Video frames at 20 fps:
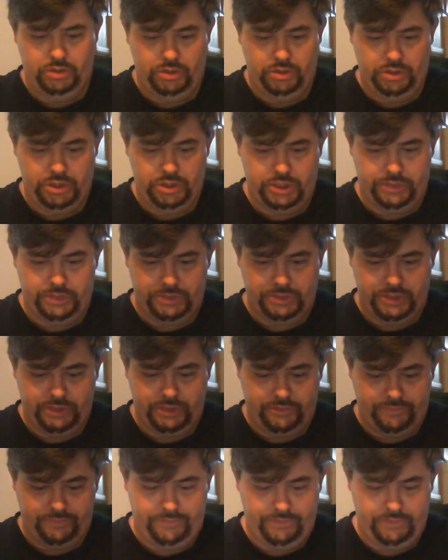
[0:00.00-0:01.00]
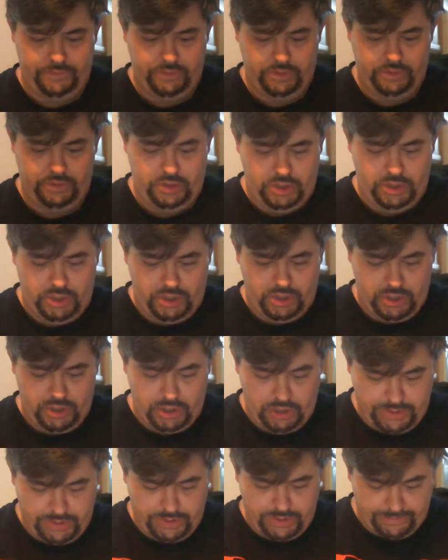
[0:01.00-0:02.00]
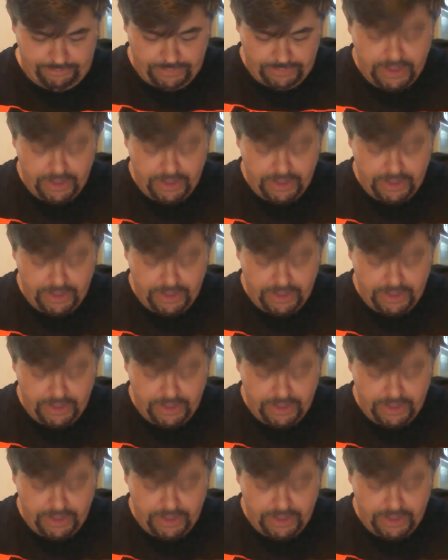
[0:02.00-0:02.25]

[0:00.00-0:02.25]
Shut up, self. Okay,